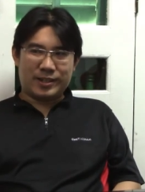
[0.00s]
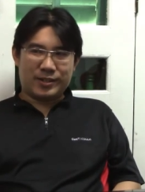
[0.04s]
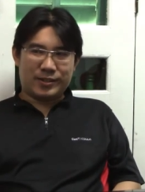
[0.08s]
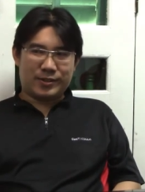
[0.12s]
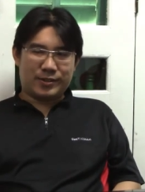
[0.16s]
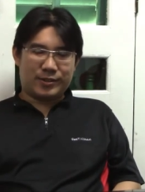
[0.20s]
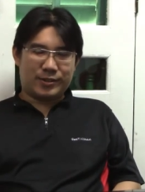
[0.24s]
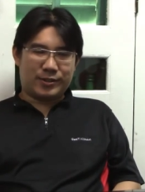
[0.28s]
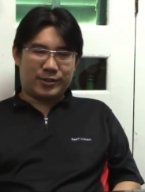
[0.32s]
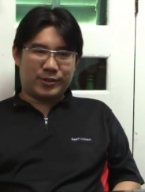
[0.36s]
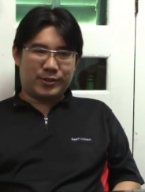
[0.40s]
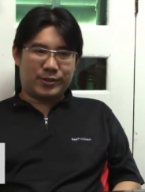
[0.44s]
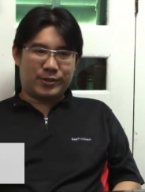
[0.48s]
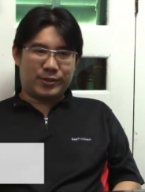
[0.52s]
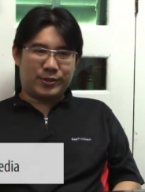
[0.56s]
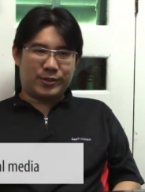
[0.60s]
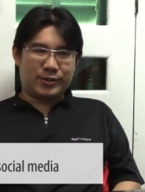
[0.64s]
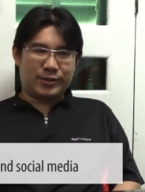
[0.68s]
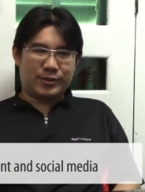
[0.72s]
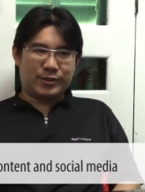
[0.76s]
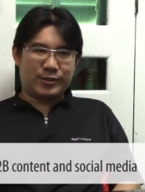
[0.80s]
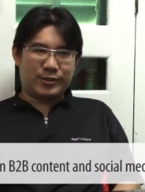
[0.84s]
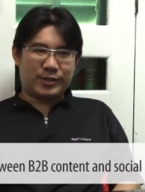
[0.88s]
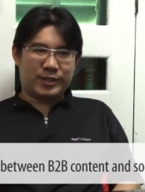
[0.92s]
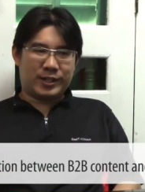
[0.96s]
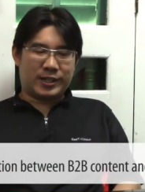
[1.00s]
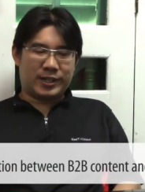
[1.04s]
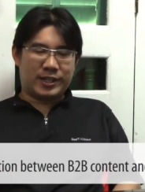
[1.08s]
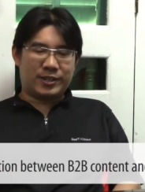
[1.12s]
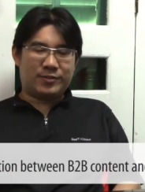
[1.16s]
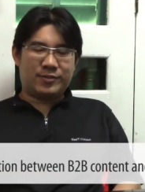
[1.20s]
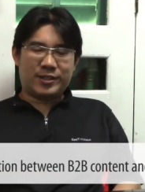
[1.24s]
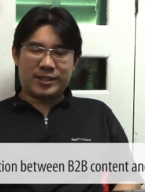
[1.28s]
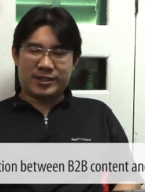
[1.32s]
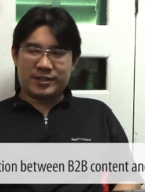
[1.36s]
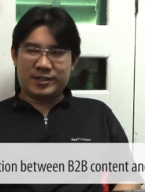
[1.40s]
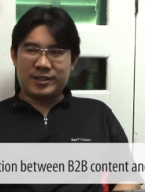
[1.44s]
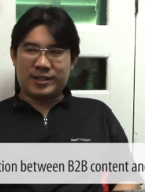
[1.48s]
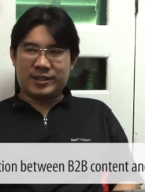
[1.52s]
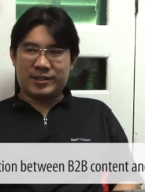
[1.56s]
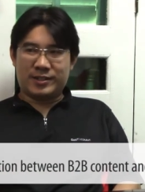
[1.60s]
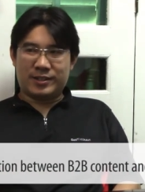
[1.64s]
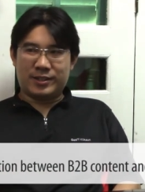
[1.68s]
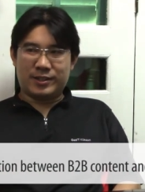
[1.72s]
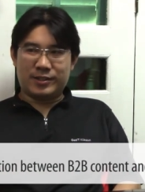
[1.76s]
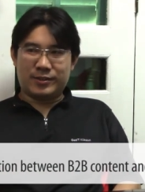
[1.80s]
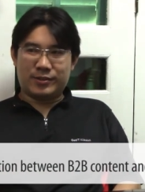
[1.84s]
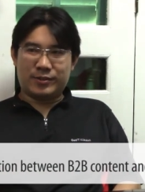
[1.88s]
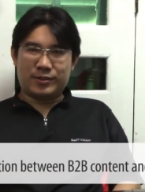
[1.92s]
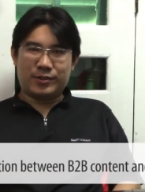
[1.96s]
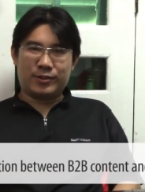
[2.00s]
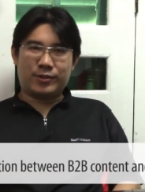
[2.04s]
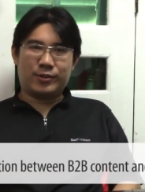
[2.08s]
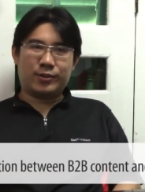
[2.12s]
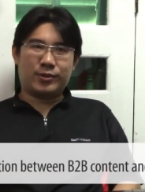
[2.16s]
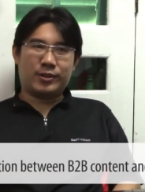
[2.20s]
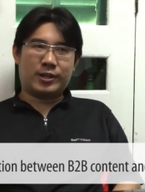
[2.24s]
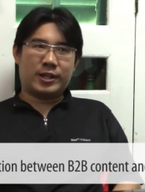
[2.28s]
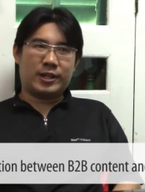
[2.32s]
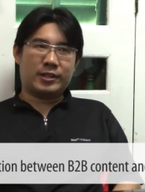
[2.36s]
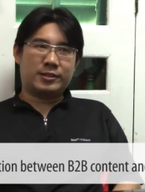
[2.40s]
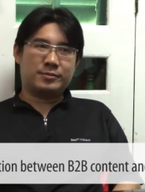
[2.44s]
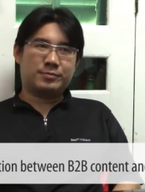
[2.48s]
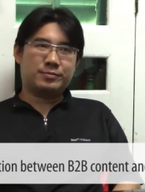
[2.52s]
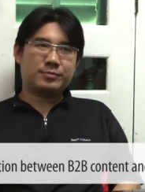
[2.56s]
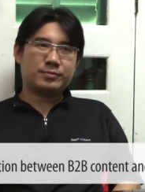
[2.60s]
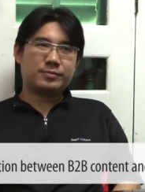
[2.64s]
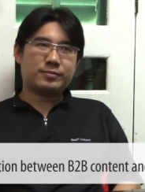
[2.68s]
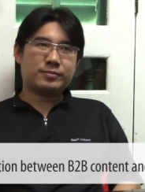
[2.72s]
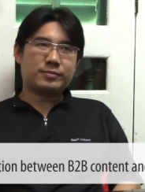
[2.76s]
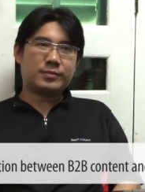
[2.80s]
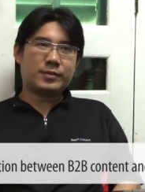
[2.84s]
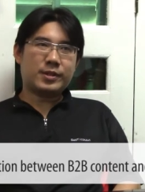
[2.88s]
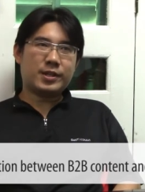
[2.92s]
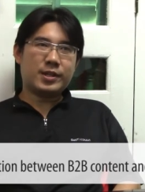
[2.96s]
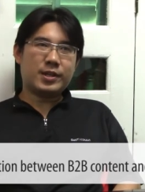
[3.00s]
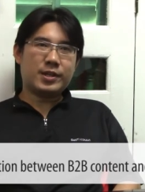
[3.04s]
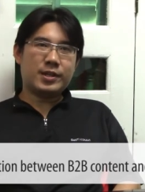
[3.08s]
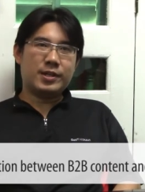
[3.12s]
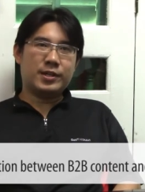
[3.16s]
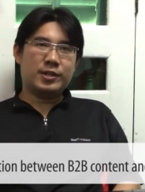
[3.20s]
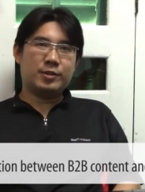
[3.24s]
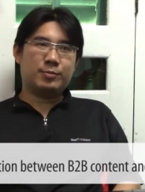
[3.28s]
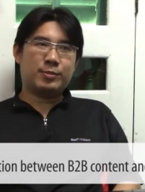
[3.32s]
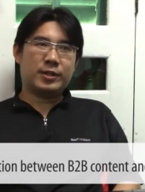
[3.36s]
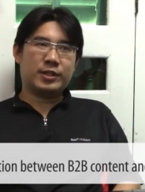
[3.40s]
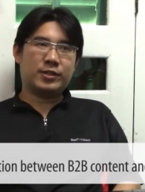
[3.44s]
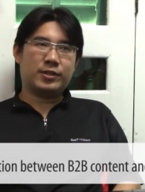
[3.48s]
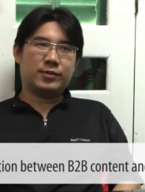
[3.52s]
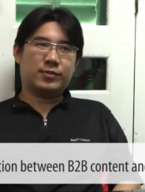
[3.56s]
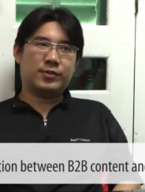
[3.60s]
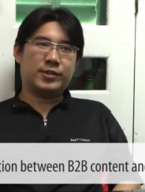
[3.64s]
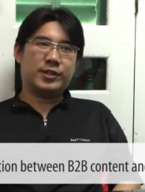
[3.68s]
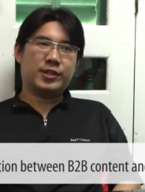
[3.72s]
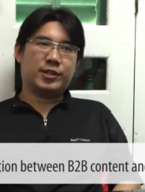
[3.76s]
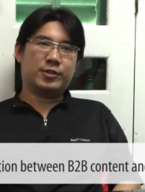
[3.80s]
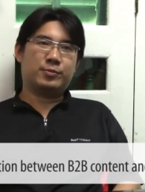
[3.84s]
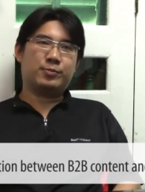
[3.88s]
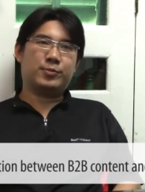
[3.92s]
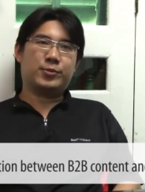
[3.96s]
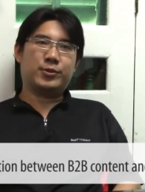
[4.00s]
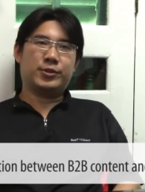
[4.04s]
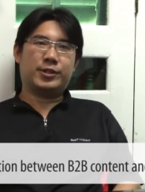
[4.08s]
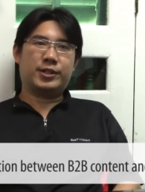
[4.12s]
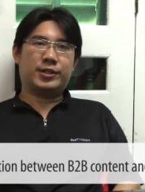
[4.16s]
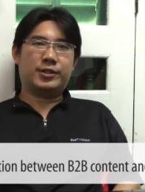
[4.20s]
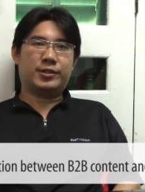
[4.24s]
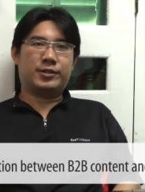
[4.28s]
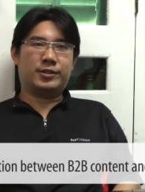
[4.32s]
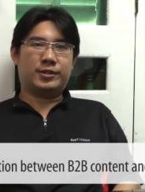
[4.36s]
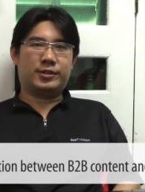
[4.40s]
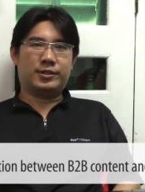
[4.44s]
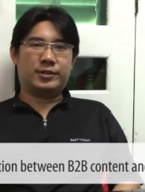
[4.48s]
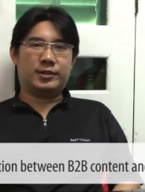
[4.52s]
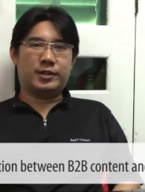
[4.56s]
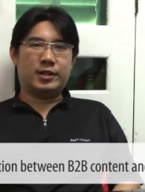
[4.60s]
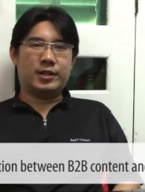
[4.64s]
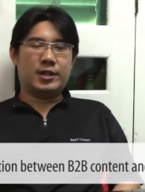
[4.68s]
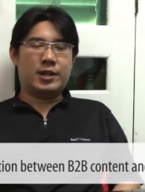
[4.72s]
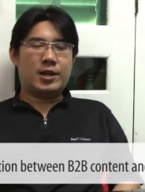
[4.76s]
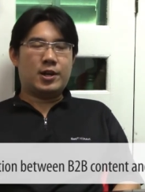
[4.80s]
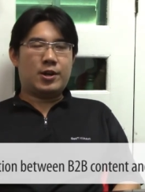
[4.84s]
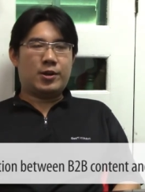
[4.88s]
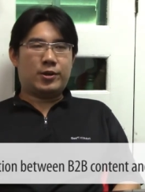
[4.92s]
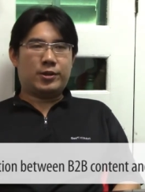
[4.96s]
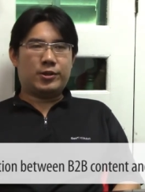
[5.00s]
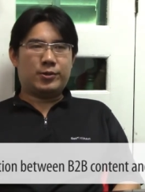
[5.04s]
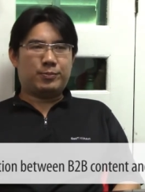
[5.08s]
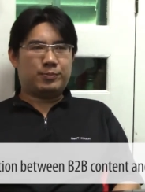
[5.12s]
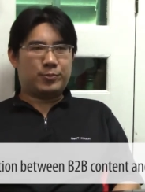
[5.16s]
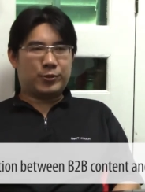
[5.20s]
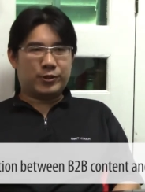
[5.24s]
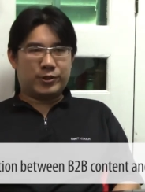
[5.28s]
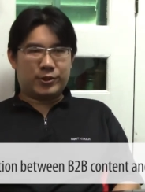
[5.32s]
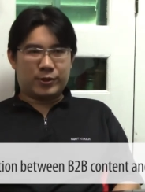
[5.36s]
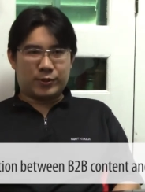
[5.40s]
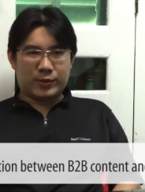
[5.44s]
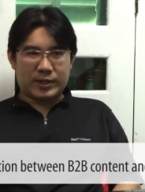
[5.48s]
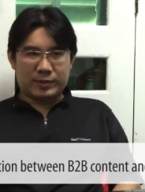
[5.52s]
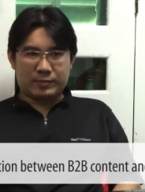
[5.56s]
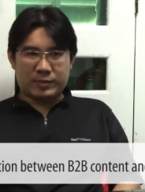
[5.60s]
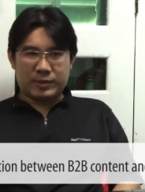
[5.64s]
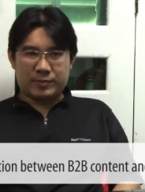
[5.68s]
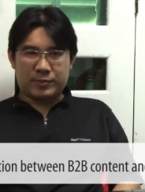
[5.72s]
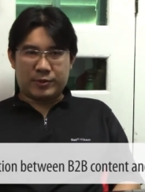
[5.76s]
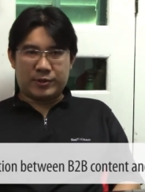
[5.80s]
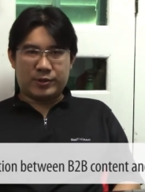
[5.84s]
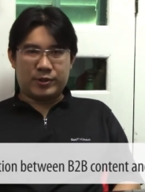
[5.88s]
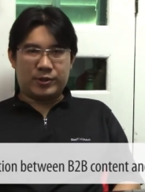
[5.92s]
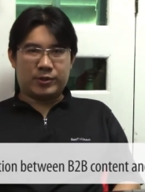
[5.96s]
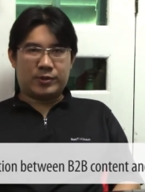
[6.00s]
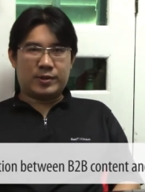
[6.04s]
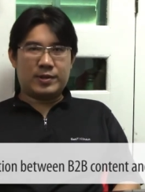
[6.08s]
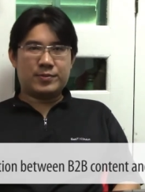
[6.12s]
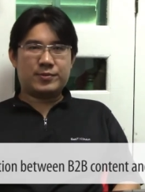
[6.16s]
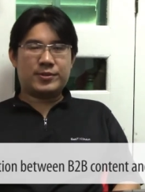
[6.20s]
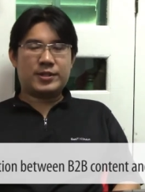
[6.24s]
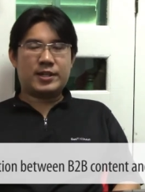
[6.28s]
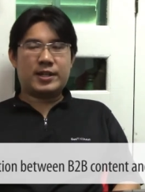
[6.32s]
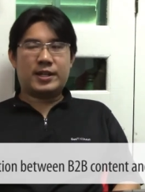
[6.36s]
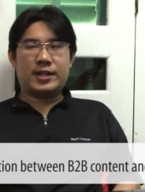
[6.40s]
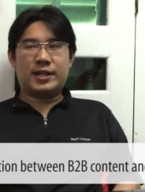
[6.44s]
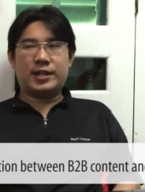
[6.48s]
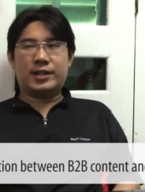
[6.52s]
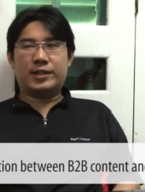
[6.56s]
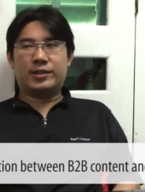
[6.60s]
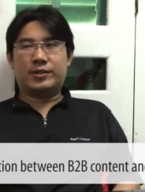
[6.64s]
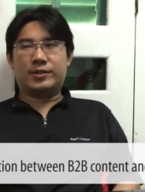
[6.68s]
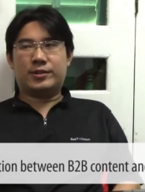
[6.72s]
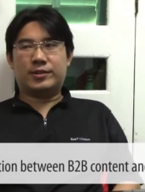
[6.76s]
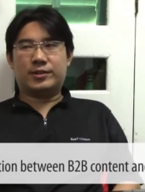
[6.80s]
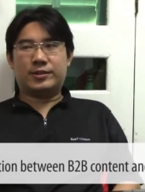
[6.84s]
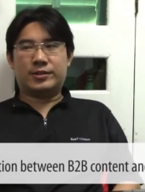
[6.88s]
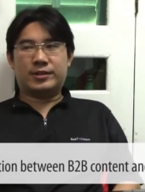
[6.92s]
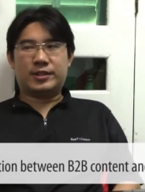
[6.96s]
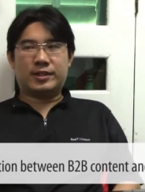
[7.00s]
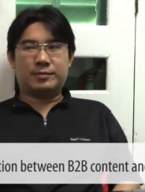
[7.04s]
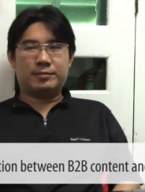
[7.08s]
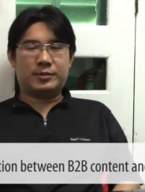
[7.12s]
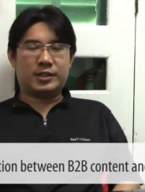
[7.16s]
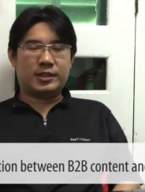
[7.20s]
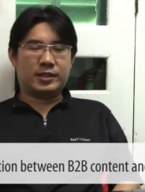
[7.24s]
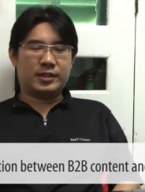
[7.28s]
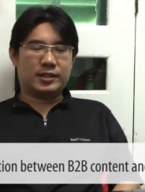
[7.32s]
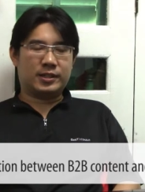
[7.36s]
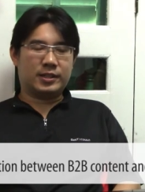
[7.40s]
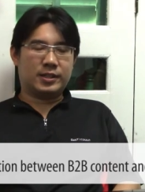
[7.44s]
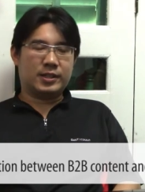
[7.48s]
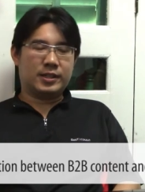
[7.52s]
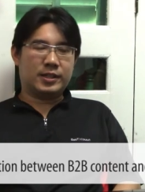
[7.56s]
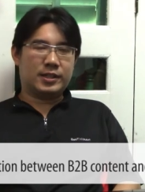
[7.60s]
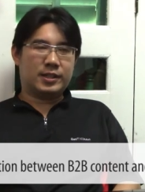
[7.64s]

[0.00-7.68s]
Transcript: So you can leverage this. So you can, in the past, if you just put it on, you put your white paper on your website or something